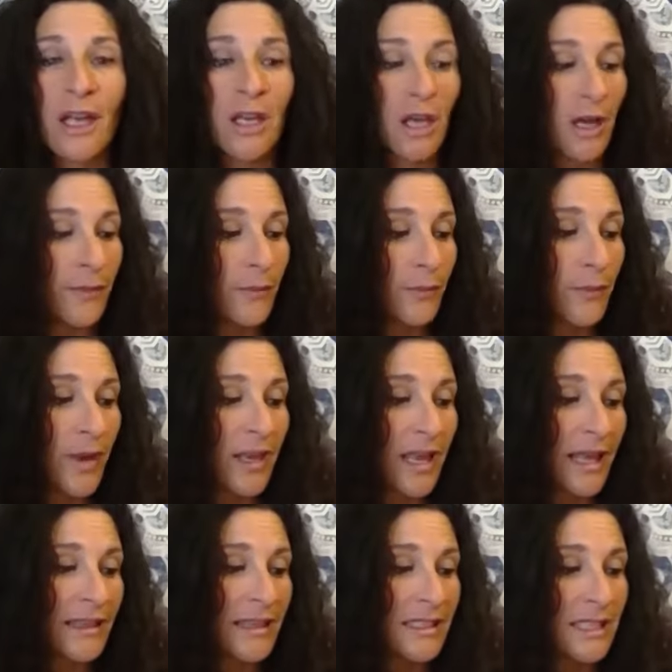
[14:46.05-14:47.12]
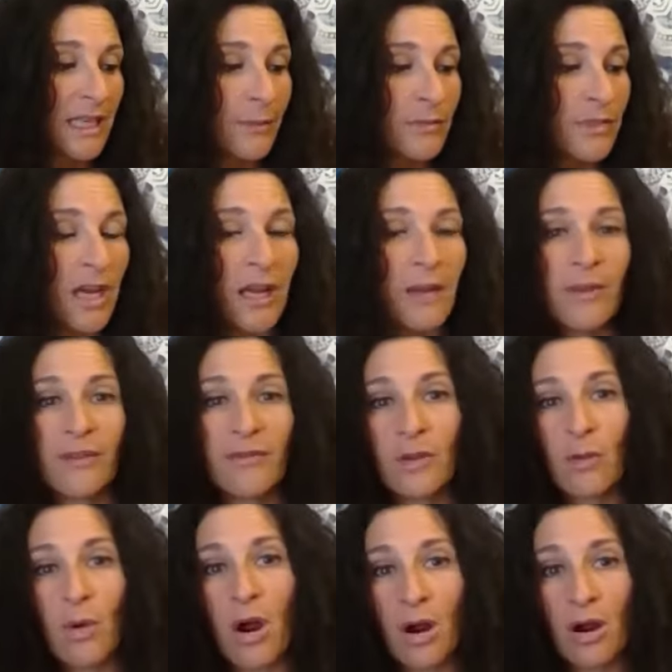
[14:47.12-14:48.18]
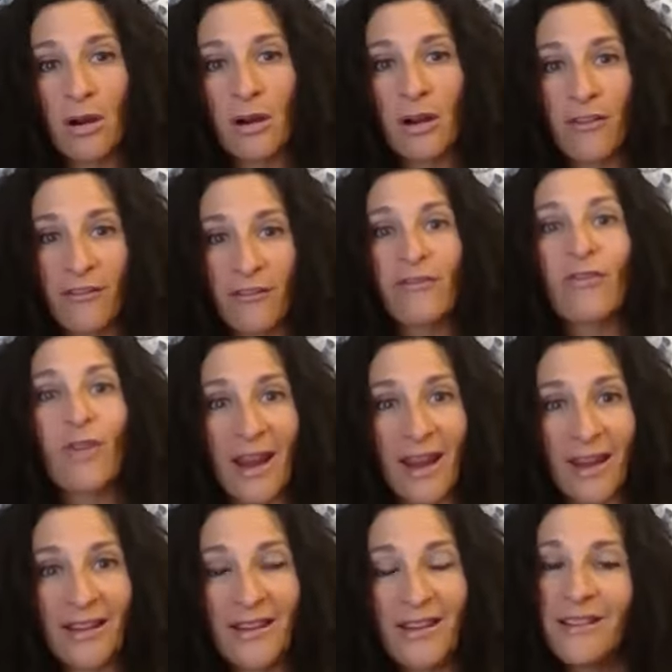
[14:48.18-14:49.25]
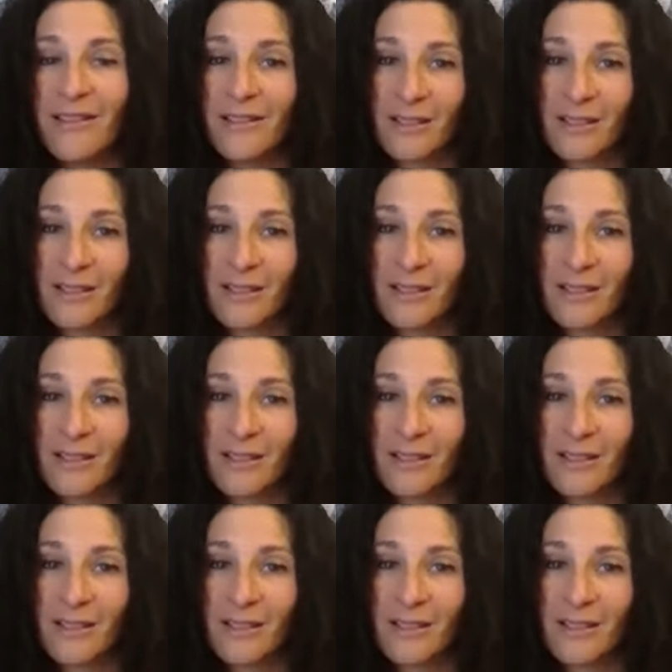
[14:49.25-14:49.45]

But at the same time, if you are afraid